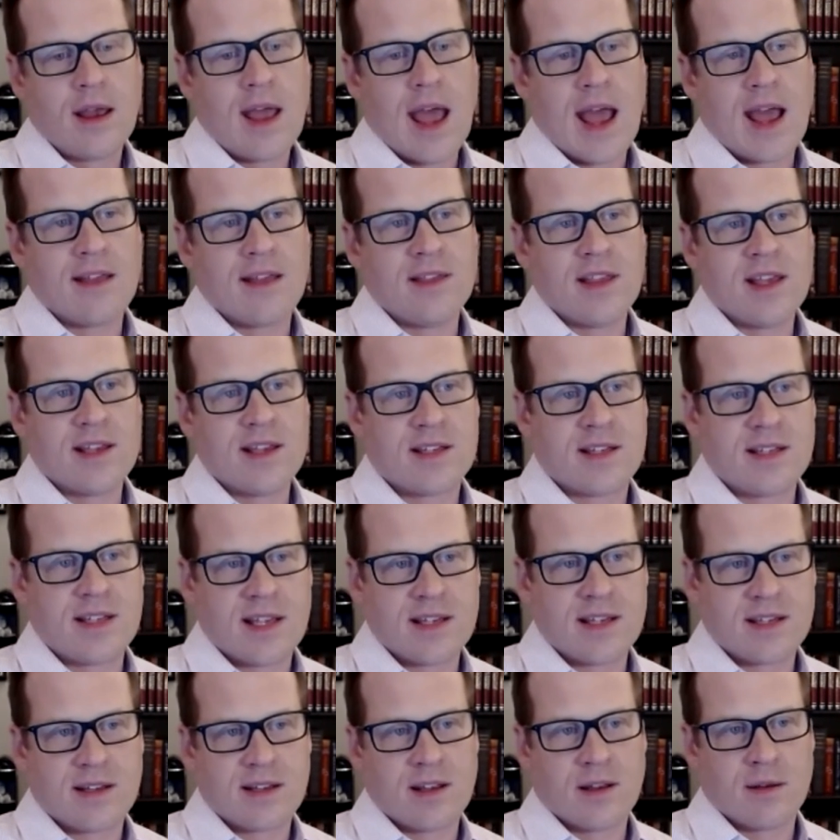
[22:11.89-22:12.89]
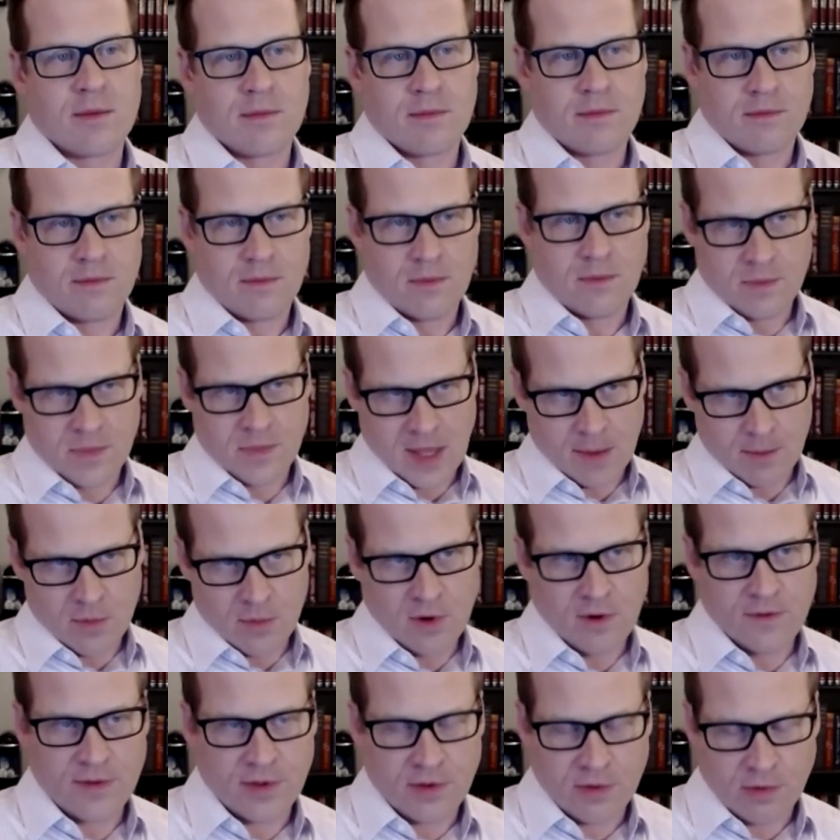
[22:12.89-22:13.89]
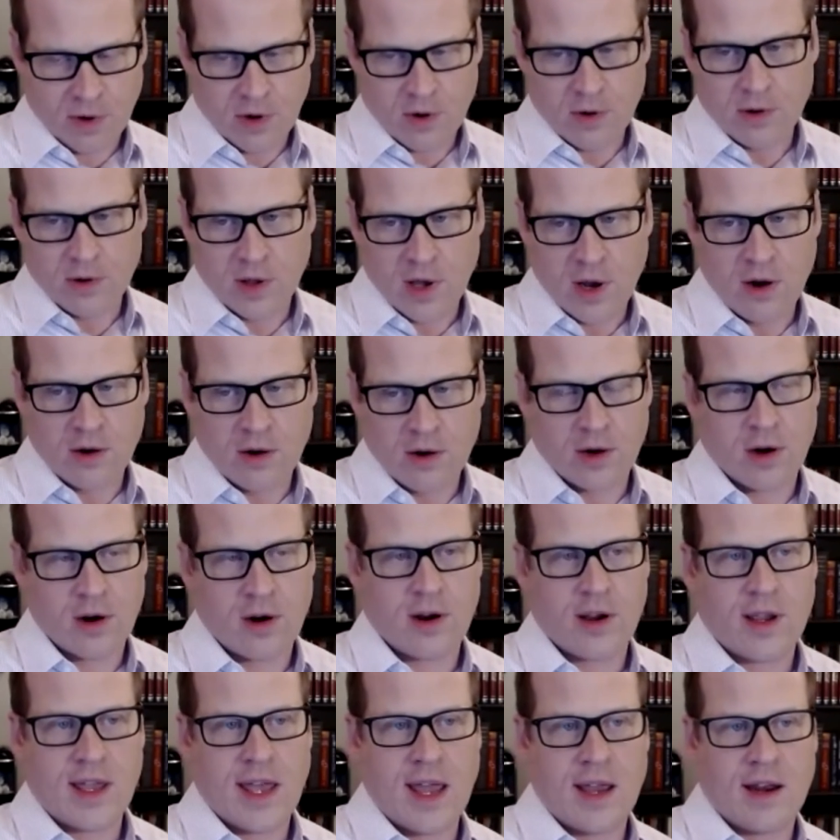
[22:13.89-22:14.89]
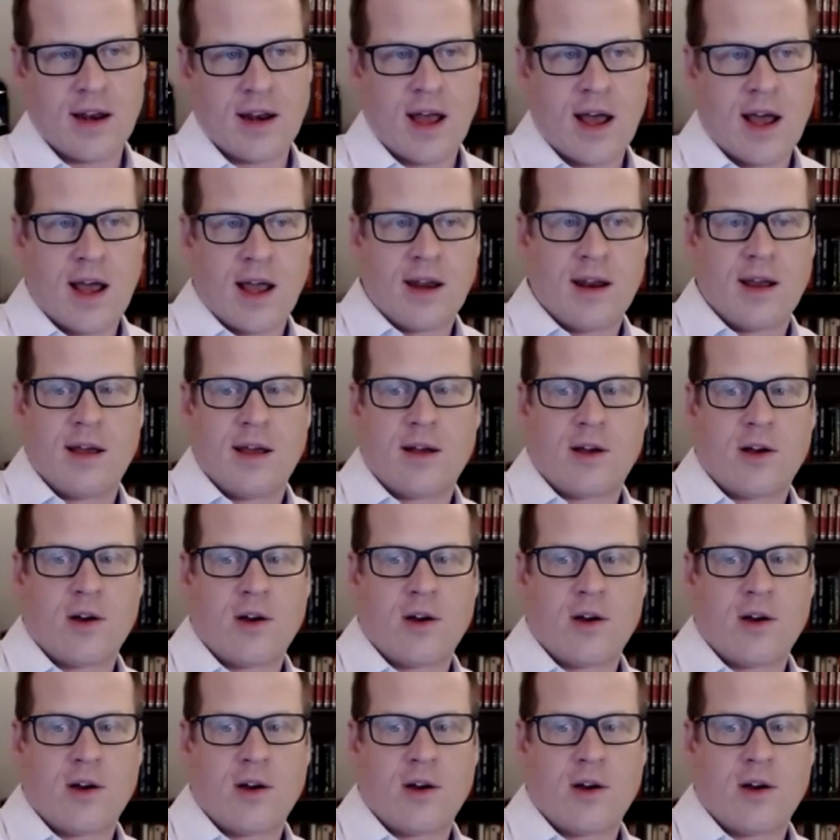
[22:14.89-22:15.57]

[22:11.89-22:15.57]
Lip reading: And this system that moved through alone, Hurricane Ida,